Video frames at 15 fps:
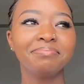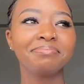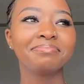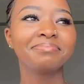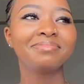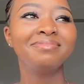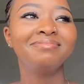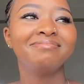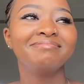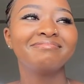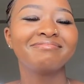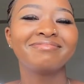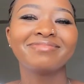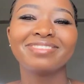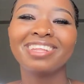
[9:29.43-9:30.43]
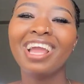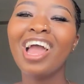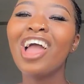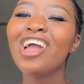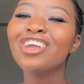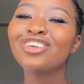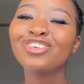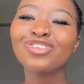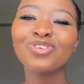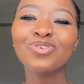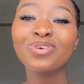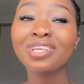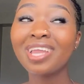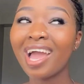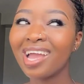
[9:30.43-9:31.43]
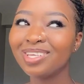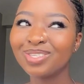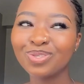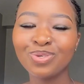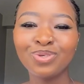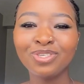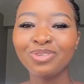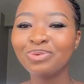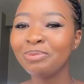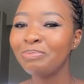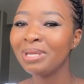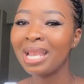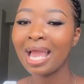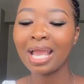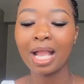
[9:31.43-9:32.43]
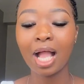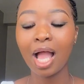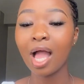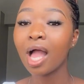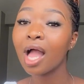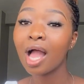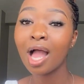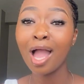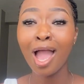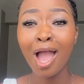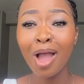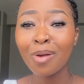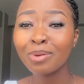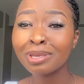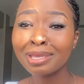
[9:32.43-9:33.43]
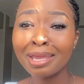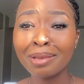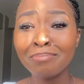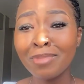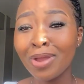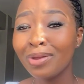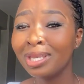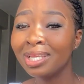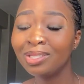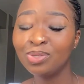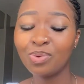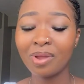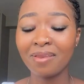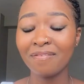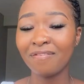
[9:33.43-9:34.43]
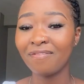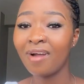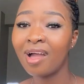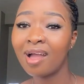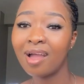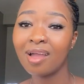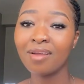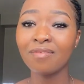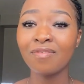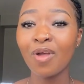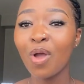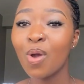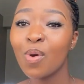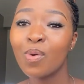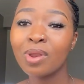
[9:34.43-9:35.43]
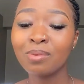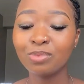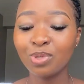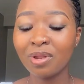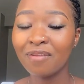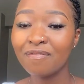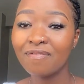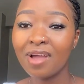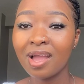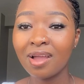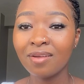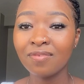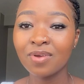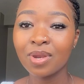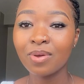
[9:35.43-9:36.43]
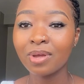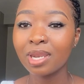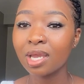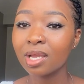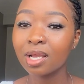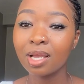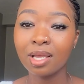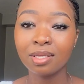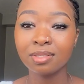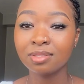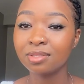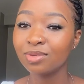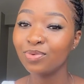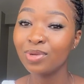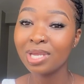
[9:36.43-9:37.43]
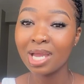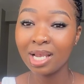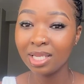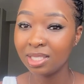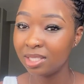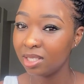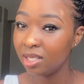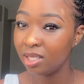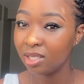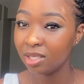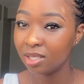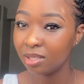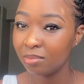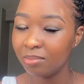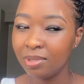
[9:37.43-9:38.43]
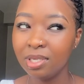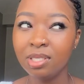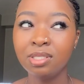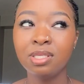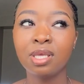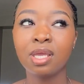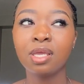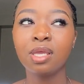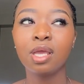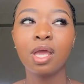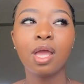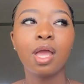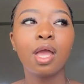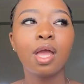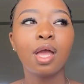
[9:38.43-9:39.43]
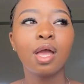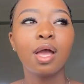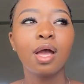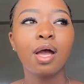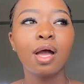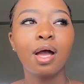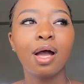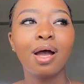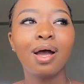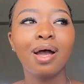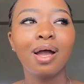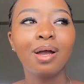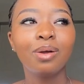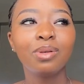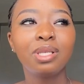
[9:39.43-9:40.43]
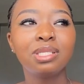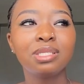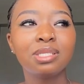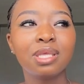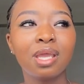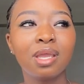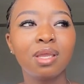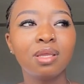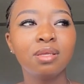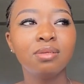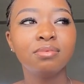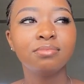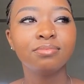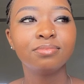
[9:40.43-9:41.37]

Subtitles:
You know, in high school you would be like, I want to get married in 25, when I'm 25, whatever that guy's reality, please, hey? I would say